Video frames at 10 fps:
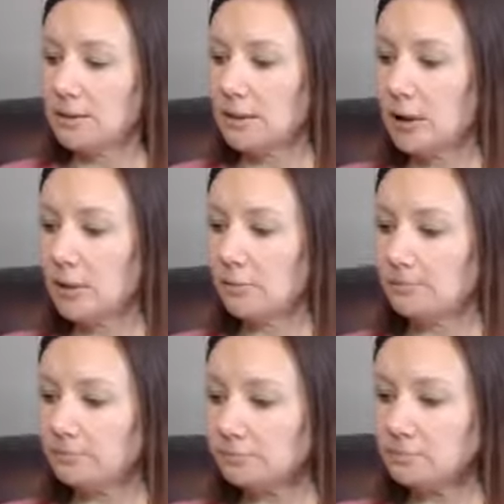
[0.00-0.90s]
So
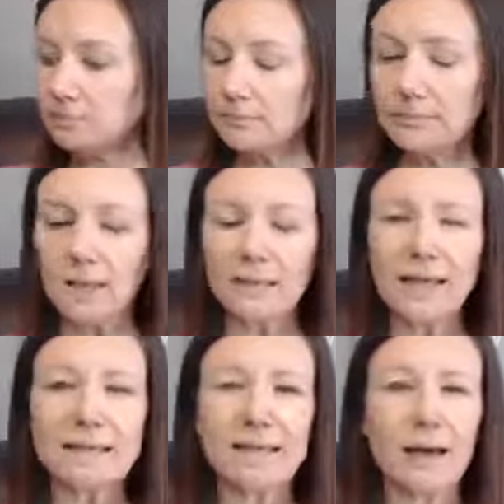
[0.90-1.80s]

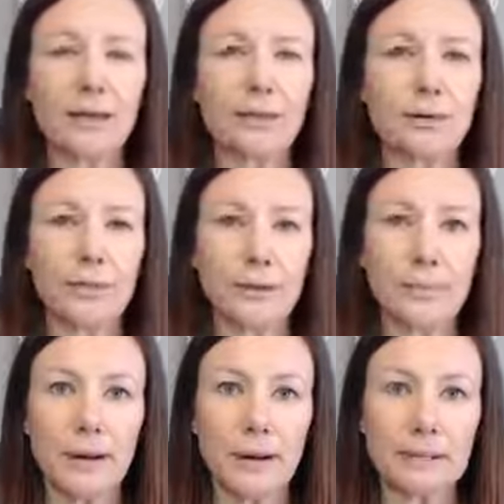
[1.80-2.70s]
that's the other thing
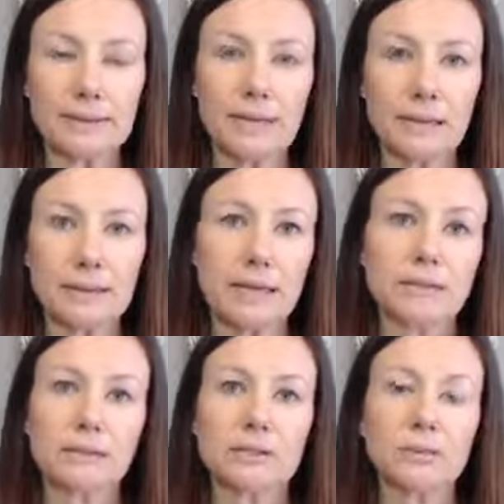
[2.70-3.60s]
about hand
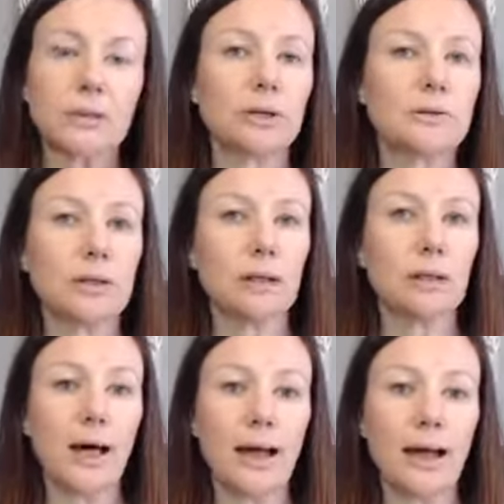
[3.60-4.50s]
sanitizer, is we're using a
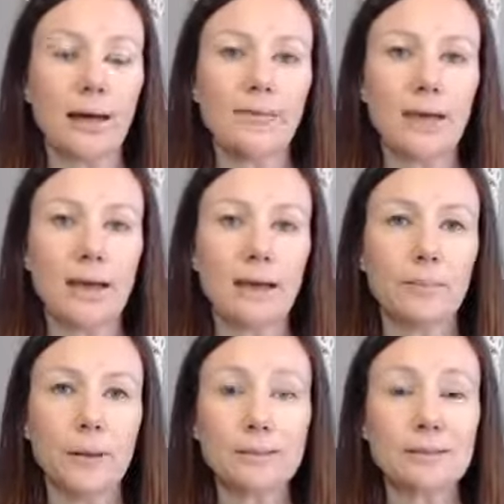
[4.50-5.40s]
lot of it, and
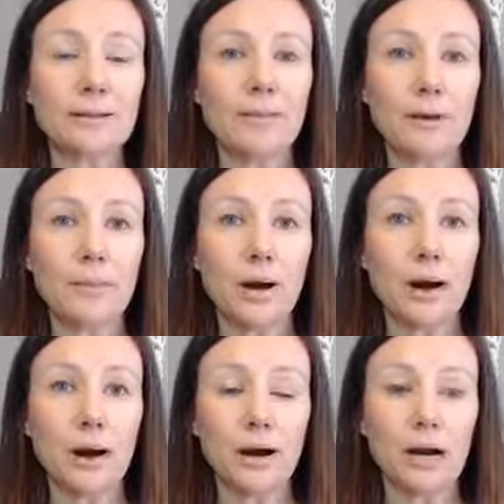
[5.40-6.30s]
most of them
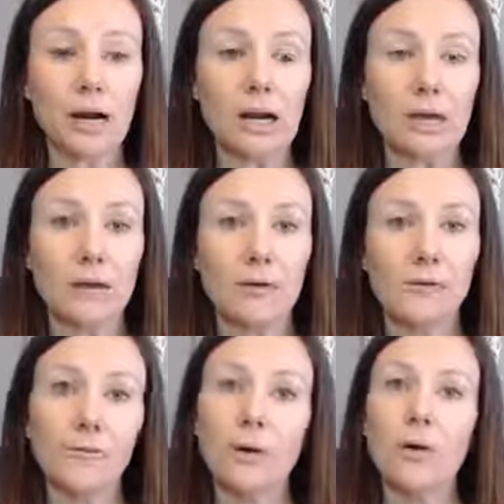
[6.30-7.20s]
are
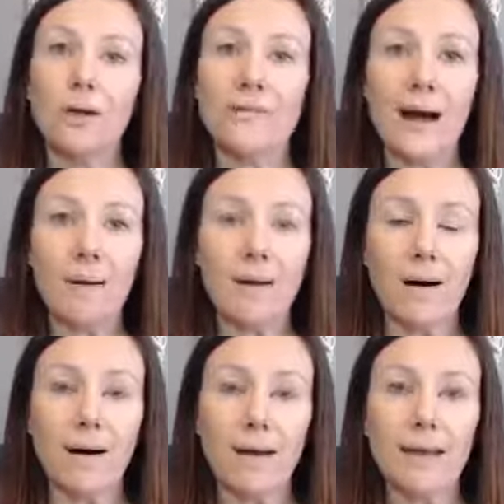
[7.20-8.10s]
full of
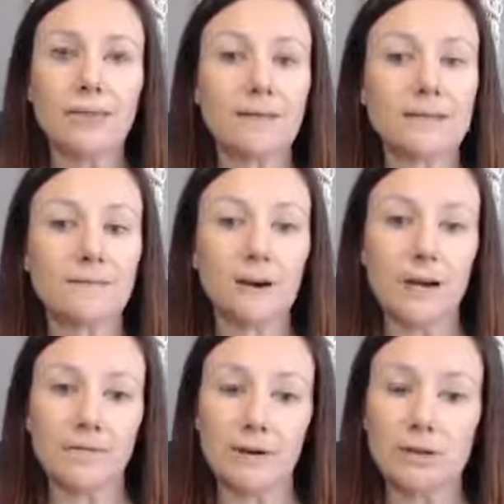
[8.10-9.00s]
alcohol, and that's
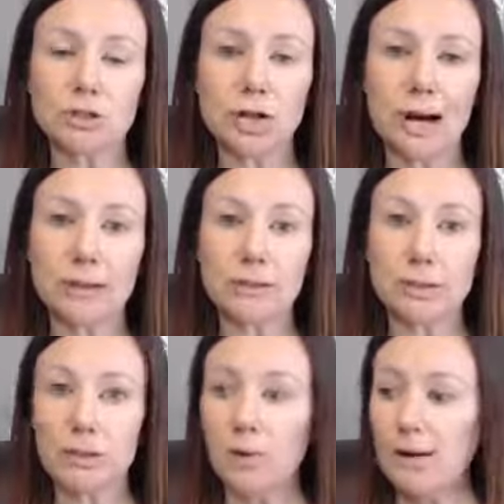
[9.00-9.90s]
very, very drying
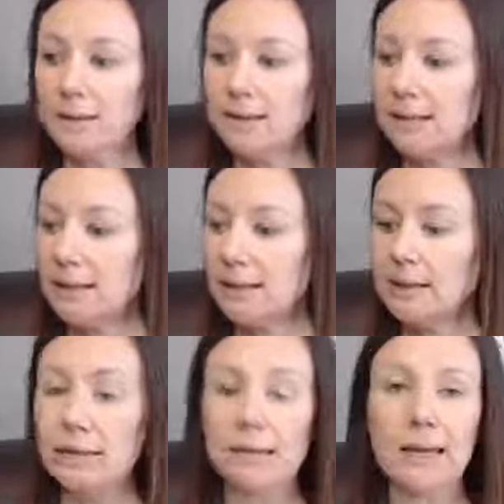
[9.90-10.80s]
to our skin.